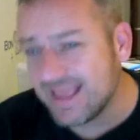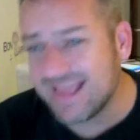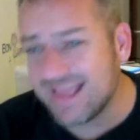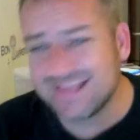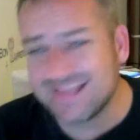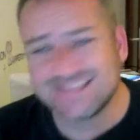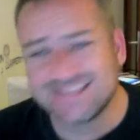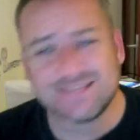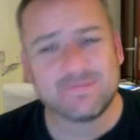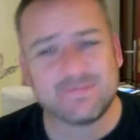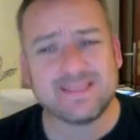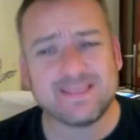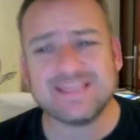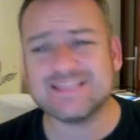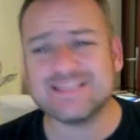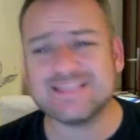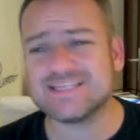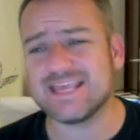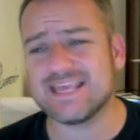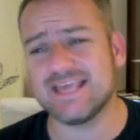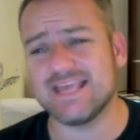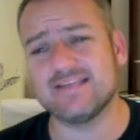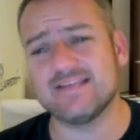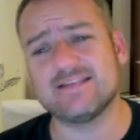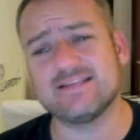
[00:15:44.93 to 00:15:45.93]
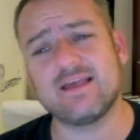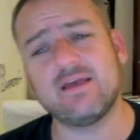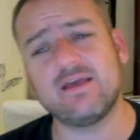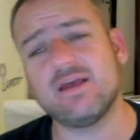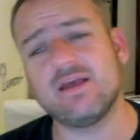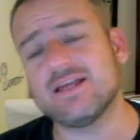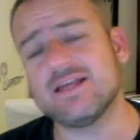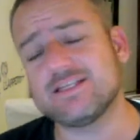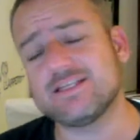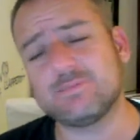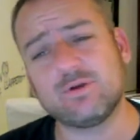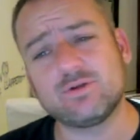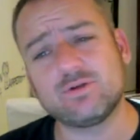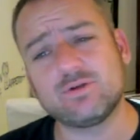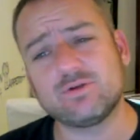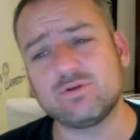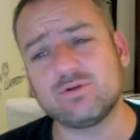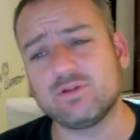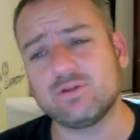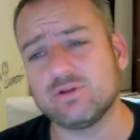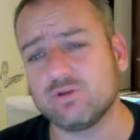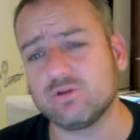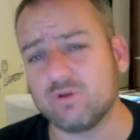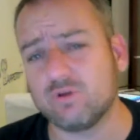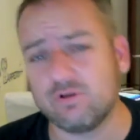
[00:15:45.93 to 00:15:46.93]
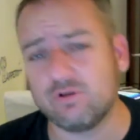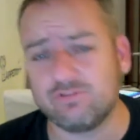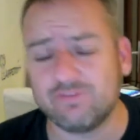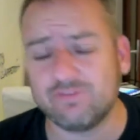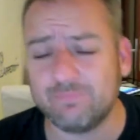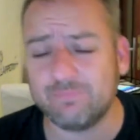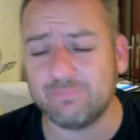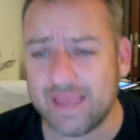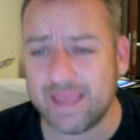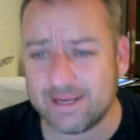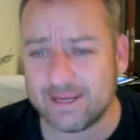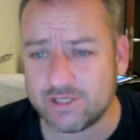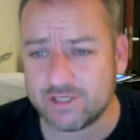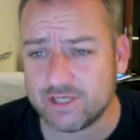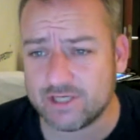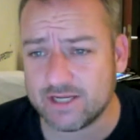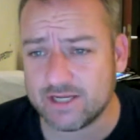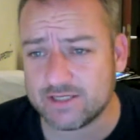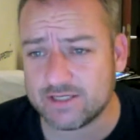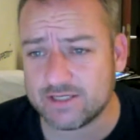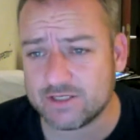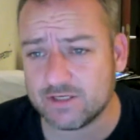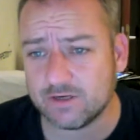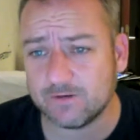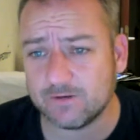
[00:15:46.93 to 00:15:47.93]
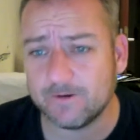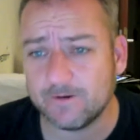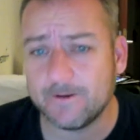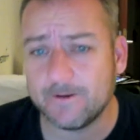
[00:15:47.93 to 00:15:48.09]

Some of these kids, I spoke to a little girl from Manchester.